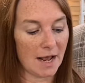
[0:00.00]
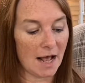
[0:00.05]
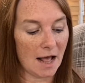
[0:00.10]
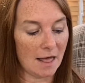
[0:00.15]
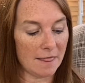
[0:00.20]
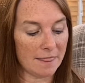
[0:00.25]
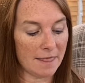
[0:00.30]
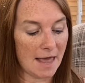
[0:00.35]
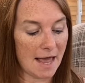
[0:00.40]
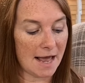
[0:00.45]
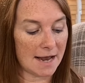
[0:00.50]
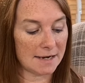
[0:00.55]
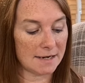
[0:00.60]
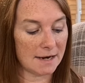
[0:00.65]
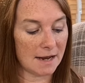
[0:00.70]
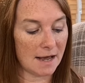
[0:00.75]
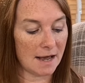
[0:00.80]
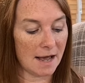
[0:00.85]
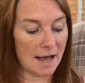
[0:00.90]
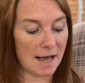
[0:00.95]
And
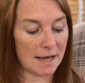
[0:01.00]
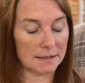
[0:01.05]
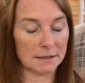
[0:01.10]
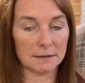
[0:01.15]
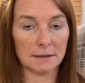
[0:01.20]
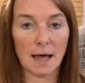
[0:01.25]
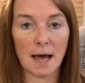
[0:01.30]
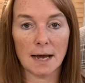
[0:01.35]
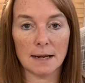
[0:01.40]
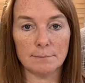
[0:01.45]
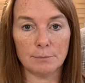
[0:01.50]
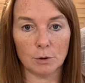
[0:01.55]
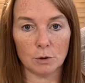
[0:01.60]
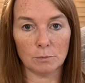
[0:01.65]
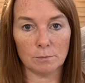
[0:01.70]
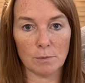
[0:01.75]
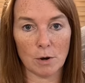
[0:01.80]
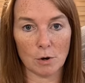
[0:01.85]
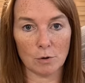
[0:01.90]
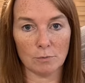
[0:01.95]
then I had a light
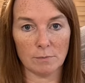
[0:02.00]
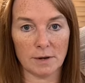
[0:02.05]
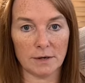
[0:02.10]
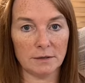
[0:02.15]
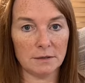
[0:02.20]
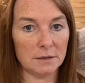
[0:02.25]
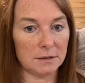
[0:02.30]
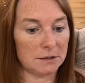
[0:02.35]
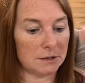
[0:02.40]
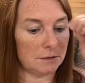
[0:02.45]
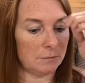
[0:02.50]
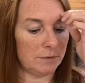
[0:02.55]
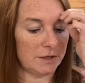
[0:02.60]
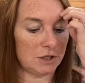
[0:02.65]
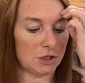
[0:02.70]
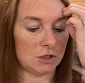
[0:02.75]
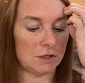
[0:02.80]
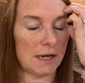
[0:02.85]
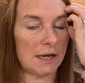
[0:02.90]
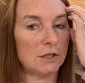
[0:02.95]
bulb moment,
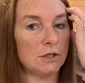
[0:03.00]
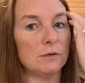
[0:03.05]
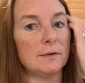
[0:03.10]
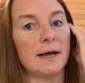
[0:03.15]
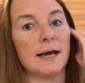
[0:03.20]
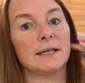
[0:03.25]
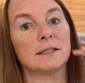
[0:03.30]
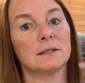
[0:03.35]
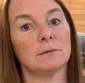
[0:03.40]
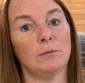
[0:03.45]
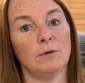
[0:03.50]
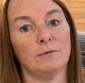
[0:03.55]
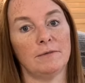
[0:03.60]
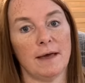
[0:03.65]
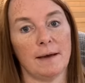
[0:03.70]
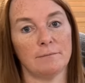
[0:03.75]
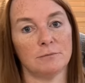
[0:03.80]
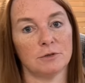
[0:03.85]
which I do get some of them